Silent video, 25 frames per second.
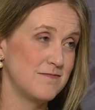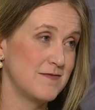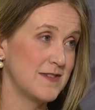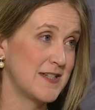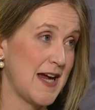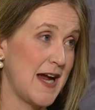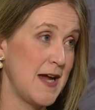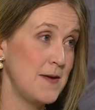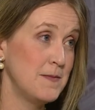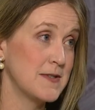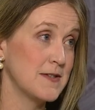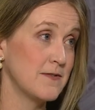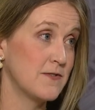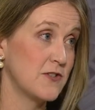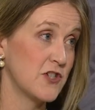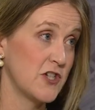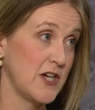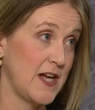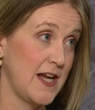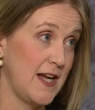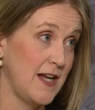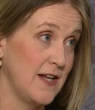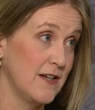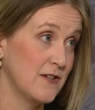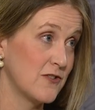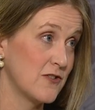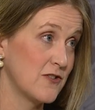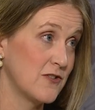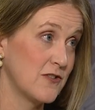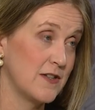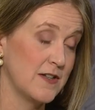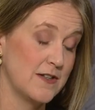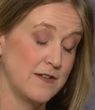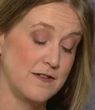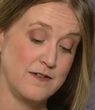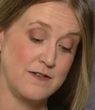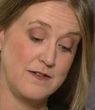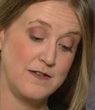Times have changed.
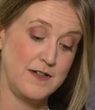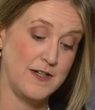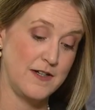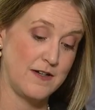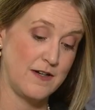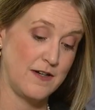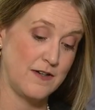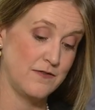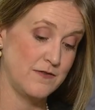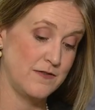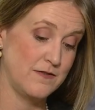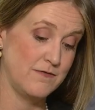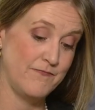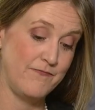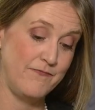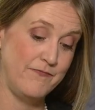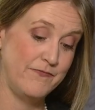The